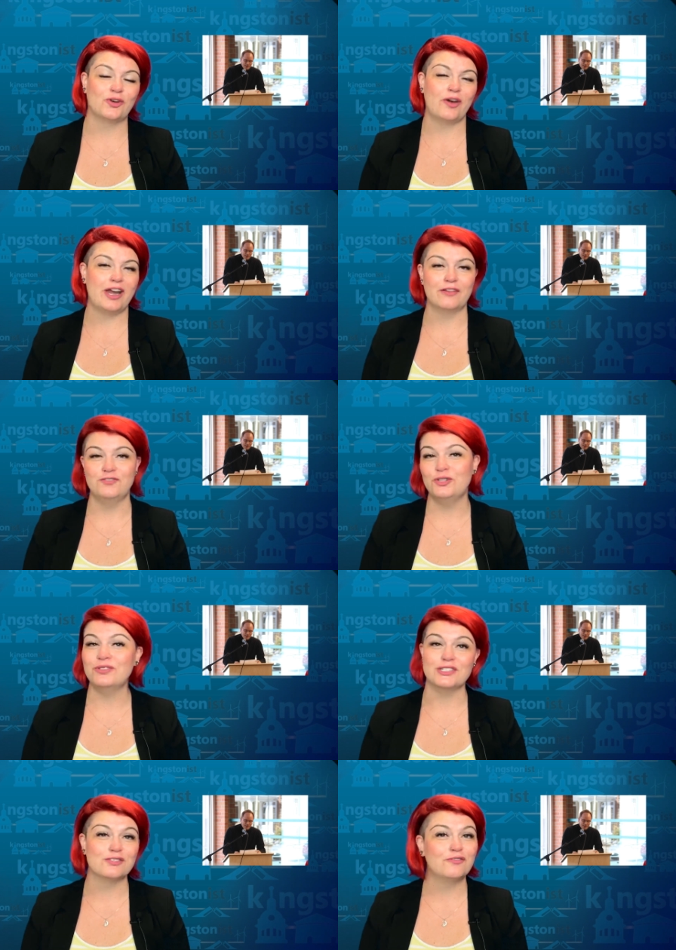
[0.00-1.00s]
creative
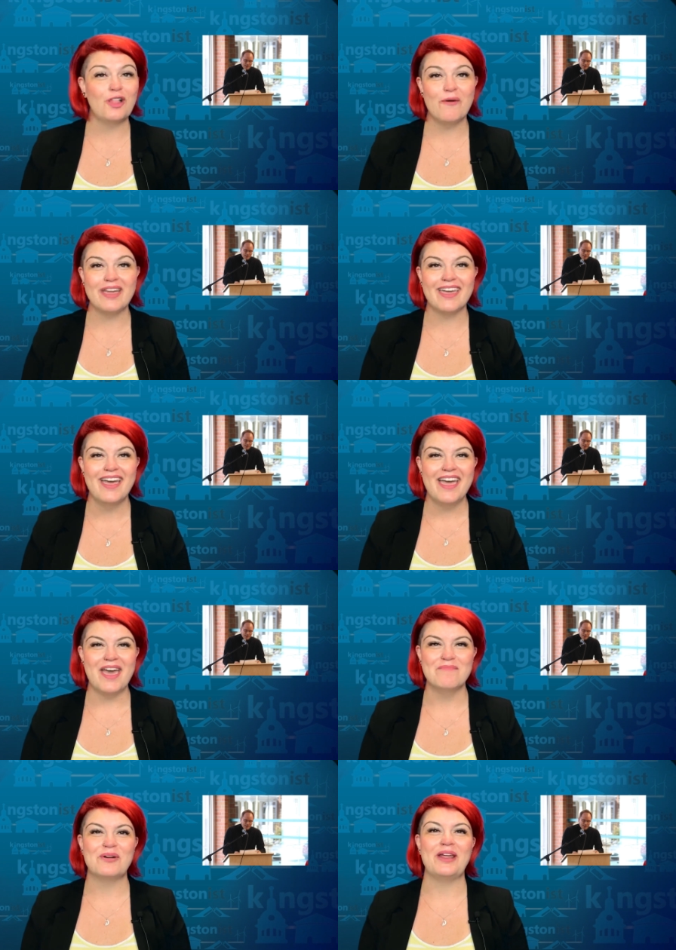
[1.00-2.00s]
juices flowing
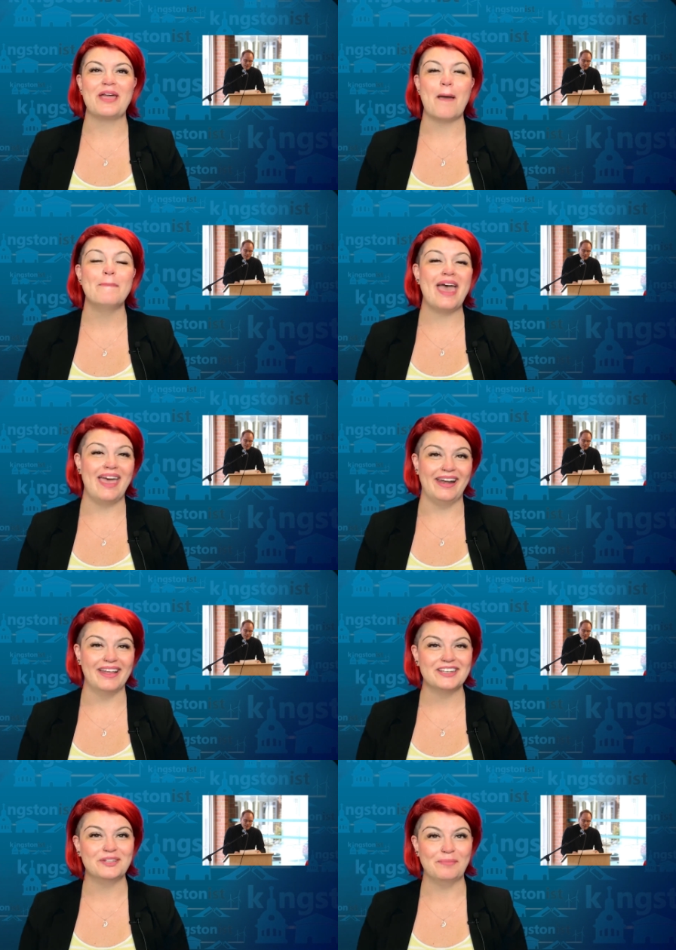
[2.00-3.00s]
and putting
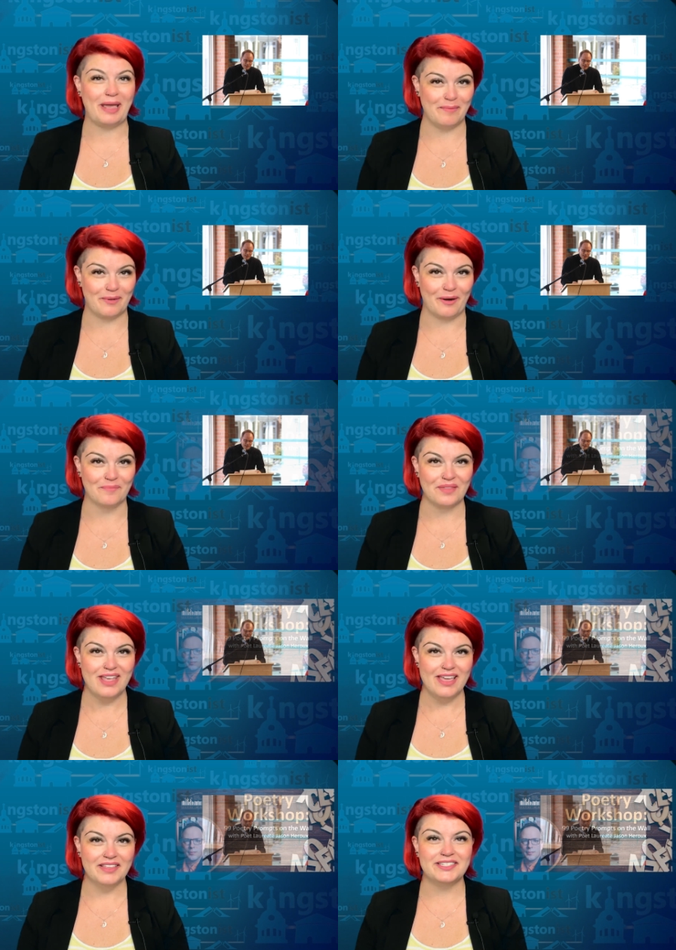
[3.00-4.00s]
pen to paper.
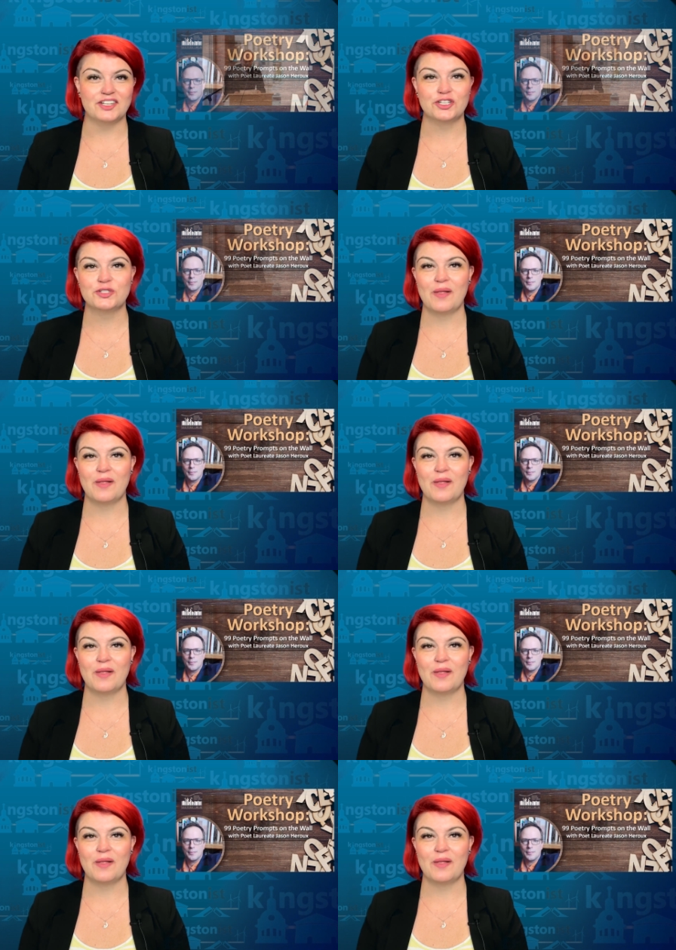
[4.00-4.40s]
The sessions will